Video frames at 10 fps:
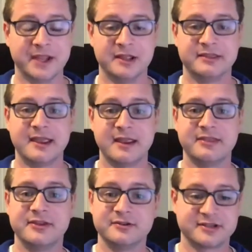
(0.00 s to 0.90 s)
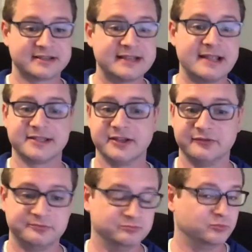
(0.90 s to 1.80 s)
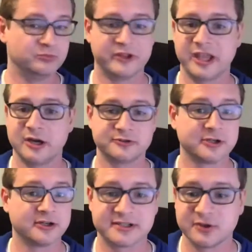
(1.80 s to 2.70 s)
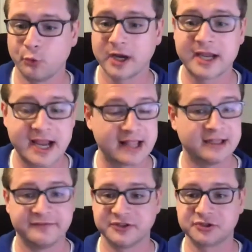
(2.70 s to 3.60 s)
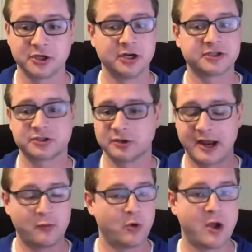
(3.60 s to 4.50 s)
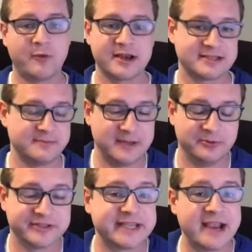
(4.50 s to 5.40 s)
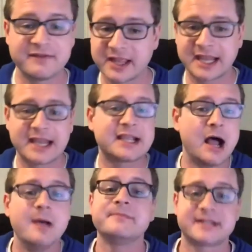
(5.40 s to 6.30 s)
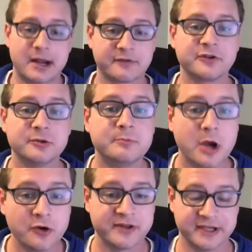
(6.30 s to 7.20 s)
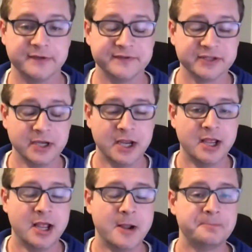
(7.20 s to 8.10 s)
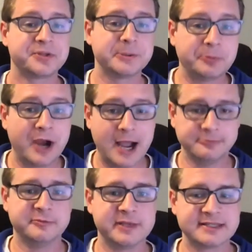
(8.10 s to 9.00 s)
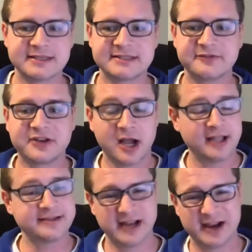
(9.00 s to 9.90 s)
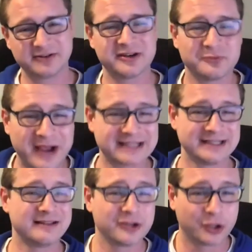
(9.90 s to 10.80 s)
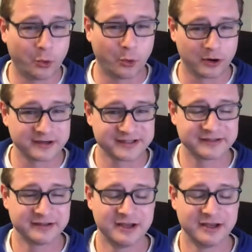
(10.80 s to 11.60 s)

There's a sense of, church isn't working. I love the church, or I want to see people saved. Like, it comes out of good motives. But the problem is if God's not directing the course,